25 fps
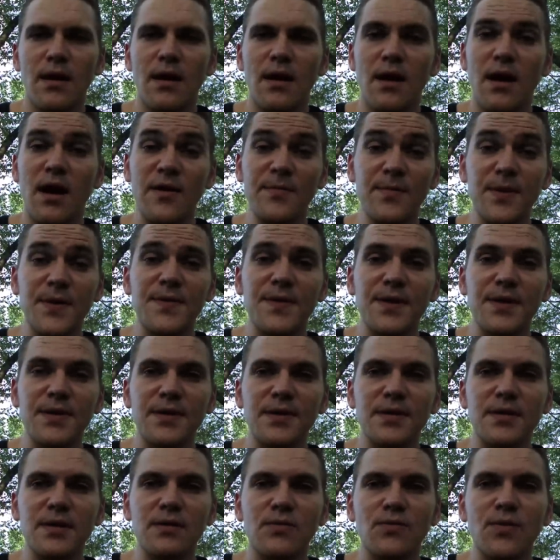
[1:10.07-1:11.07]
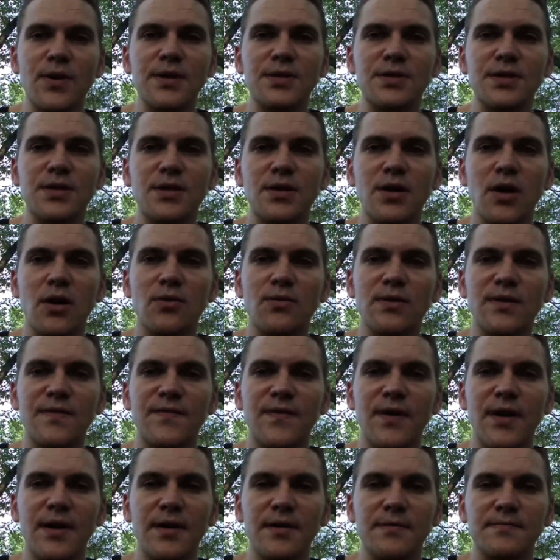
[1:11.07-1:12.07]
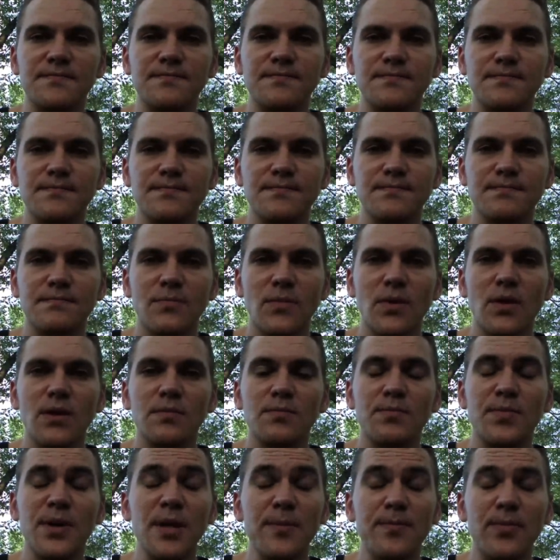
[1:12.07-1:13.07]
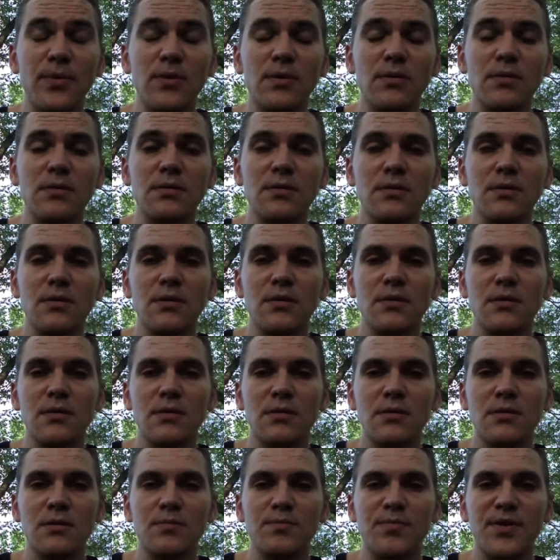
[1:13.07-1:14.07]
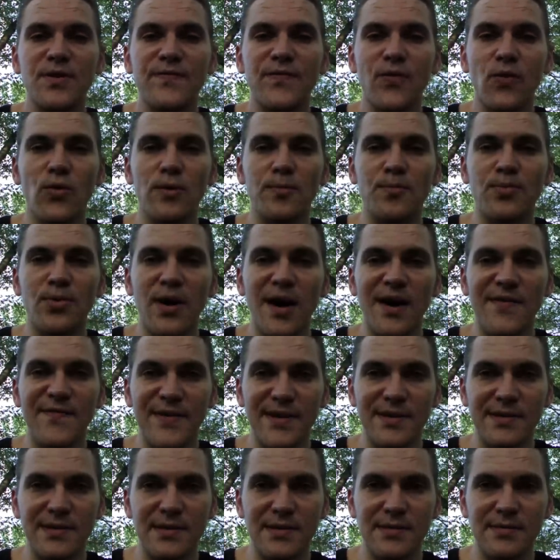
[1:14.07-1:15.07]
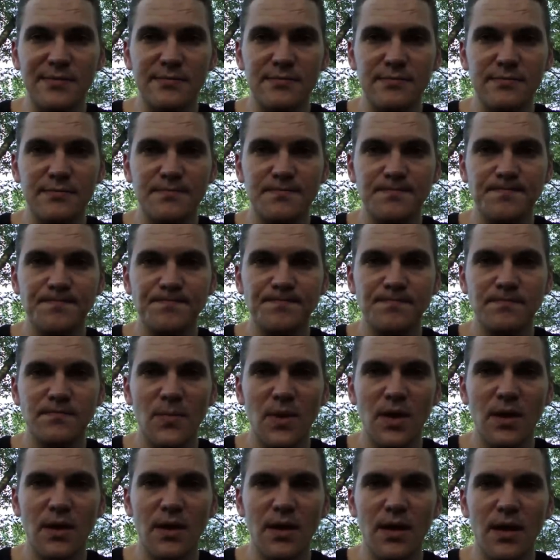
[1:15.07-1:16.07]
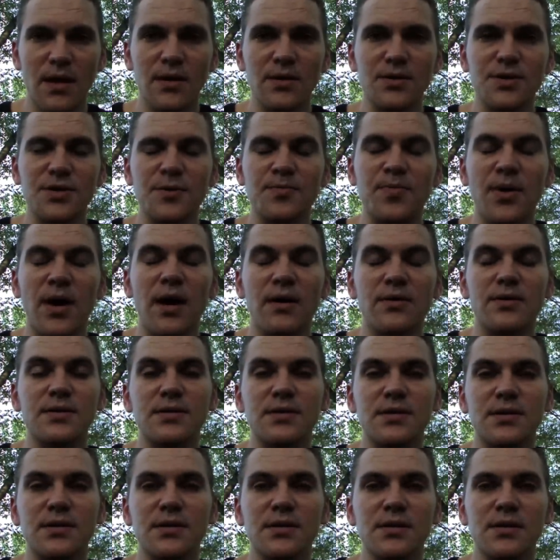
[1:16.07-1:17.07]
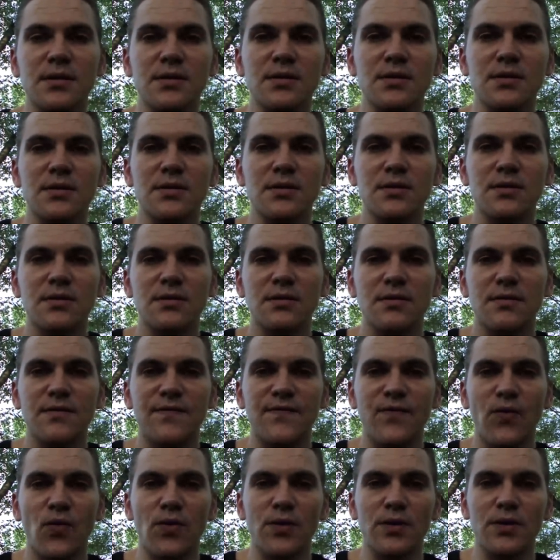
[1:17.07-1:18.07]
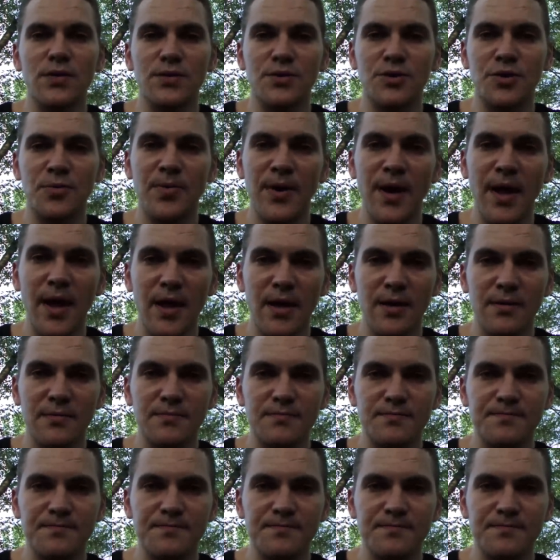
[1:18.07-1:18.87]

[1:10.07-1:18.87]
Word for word: I've been thinking that we should go with a people before profit energy policy for Japan.